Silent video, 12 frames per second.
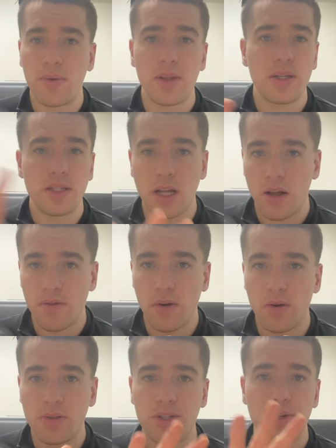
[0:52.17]
with a cell
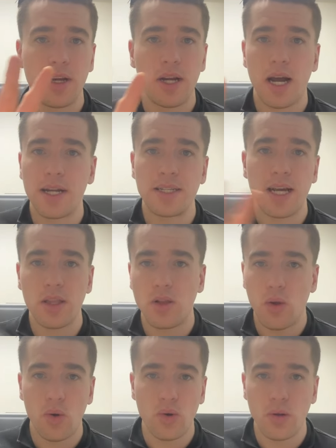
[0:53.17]
phone so you can contact the
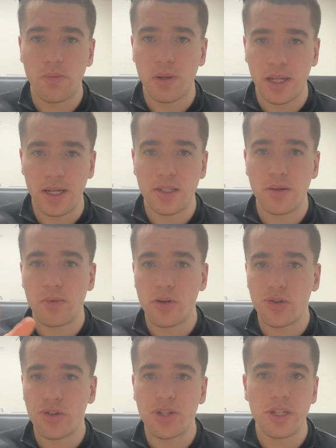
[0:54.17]
local police
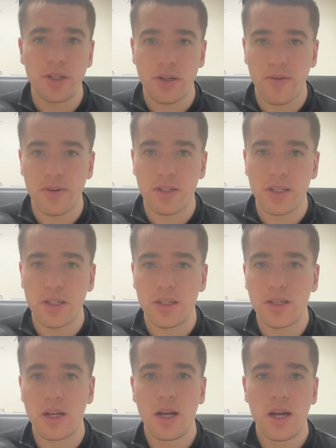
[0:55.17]
emergency services,